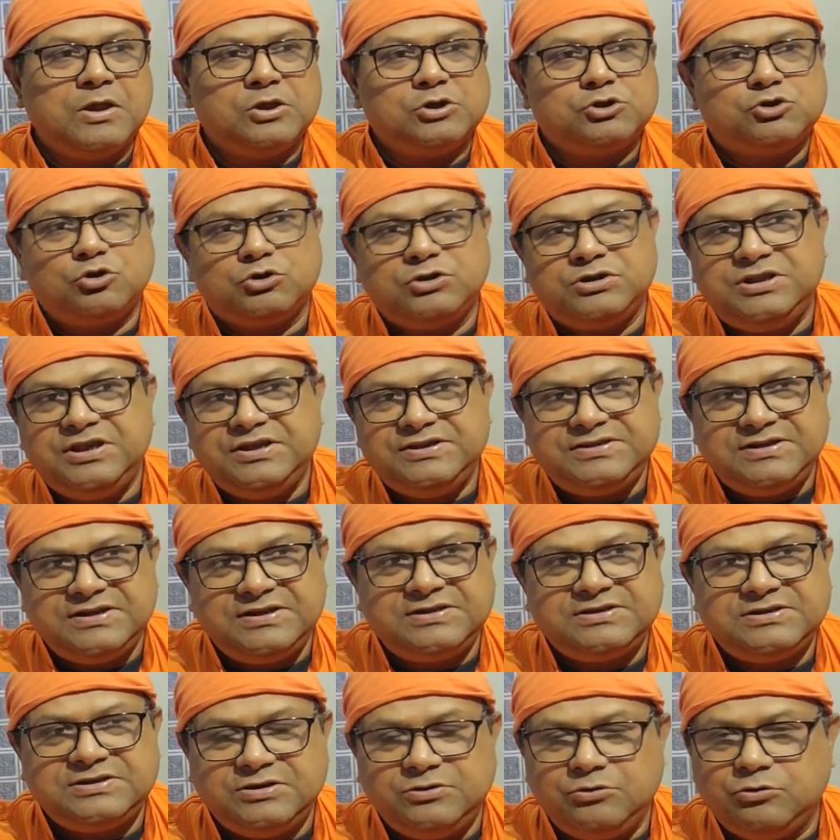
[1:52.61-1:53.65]
So this
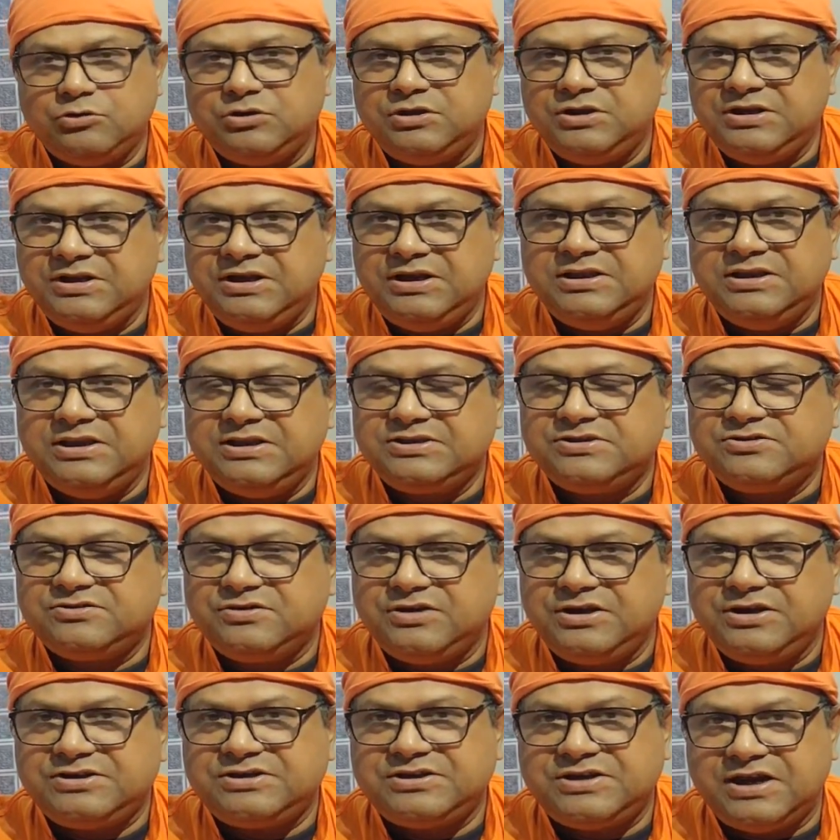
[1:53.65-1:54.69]
is, you know, in these
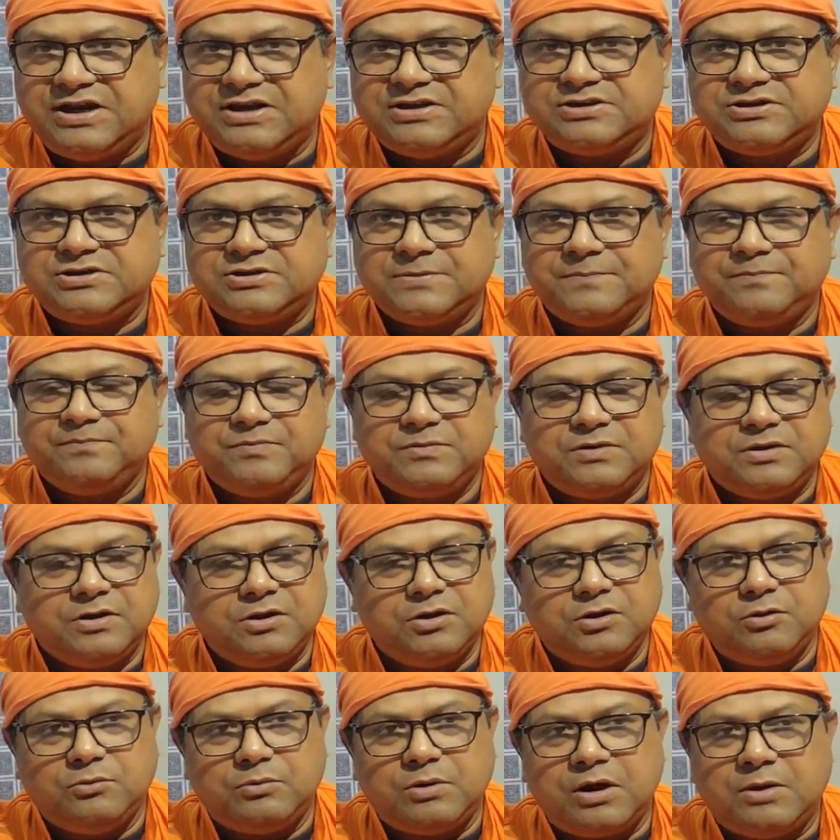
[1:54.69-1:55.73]
three states,
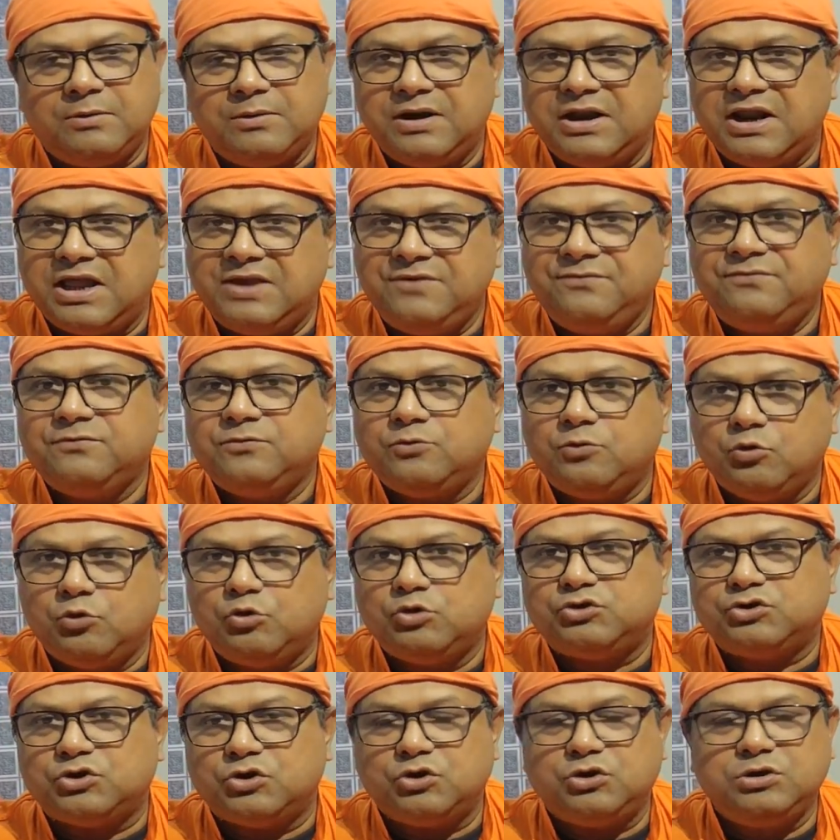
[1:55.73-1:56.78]
our life
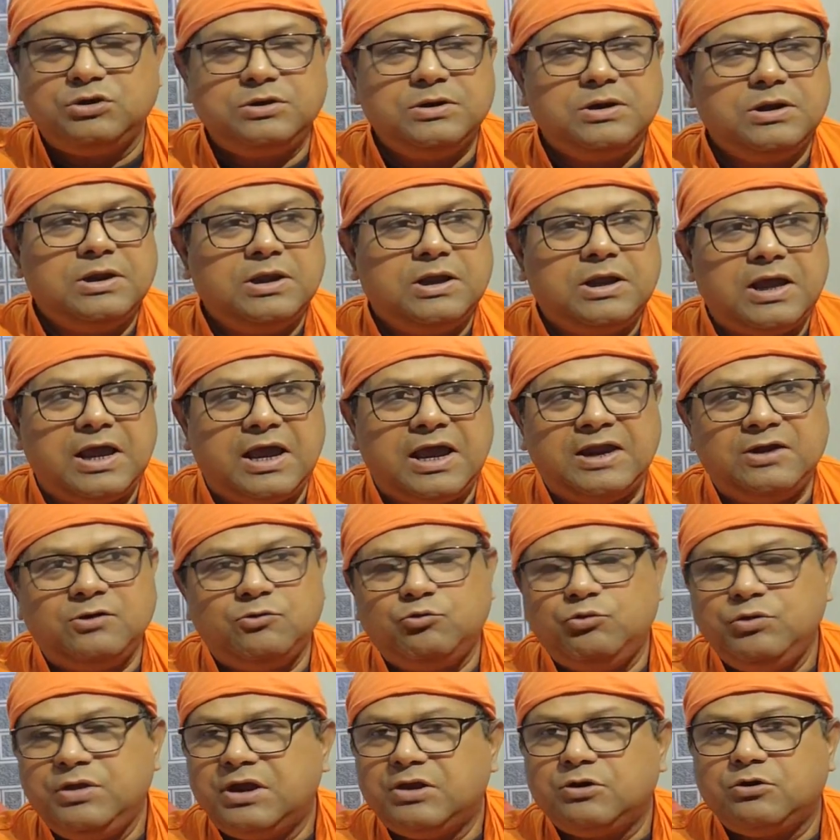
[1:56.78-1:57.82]
goes on,
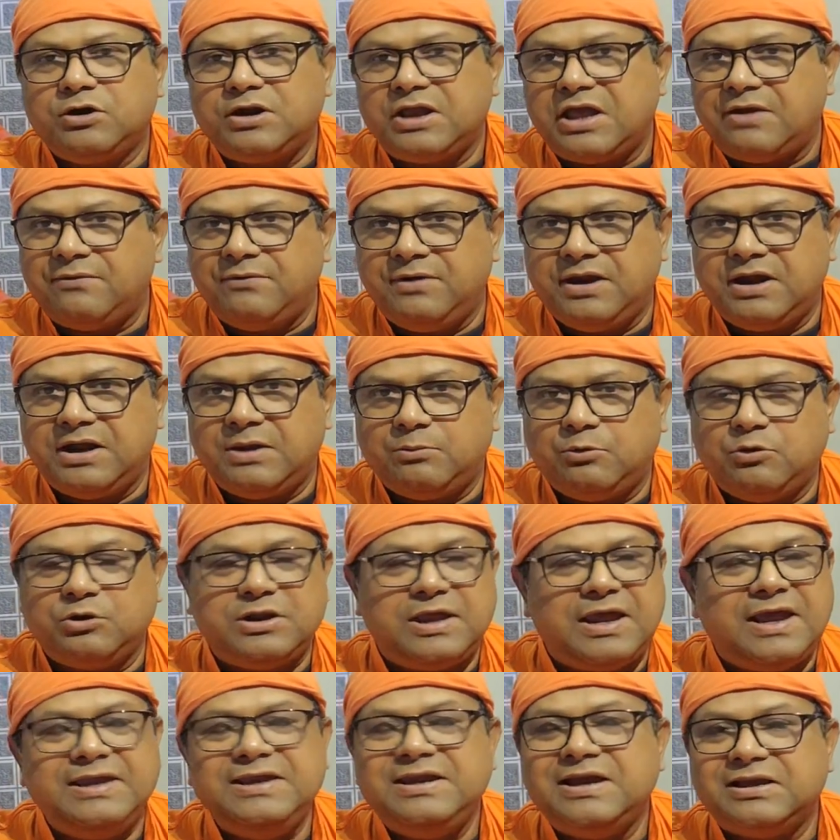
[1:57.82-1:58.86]
and we are not aware
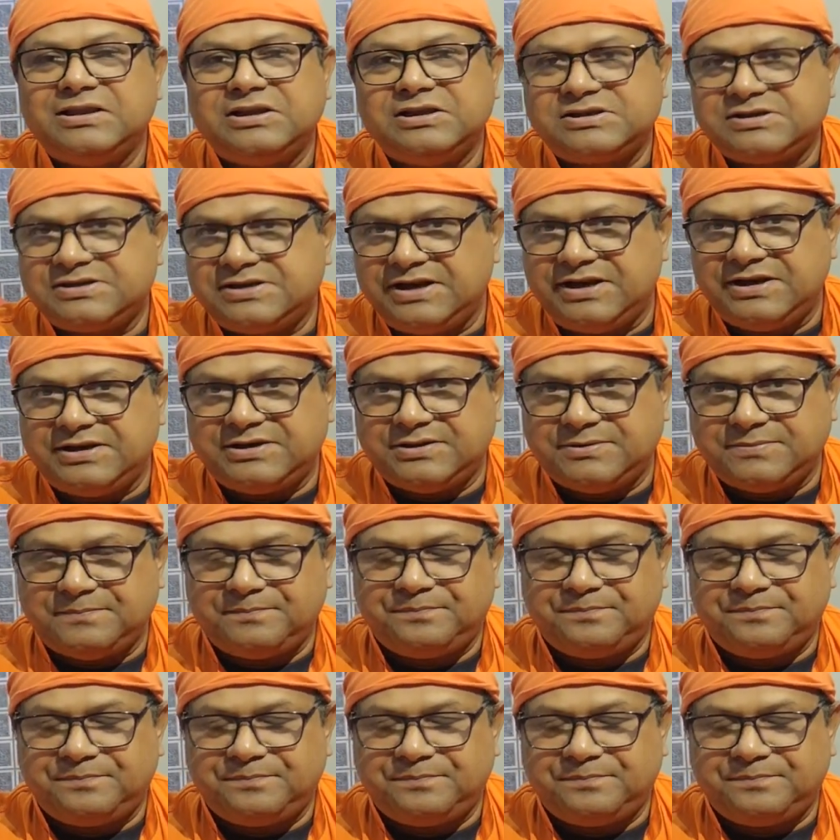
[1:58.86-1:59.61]
about any other state.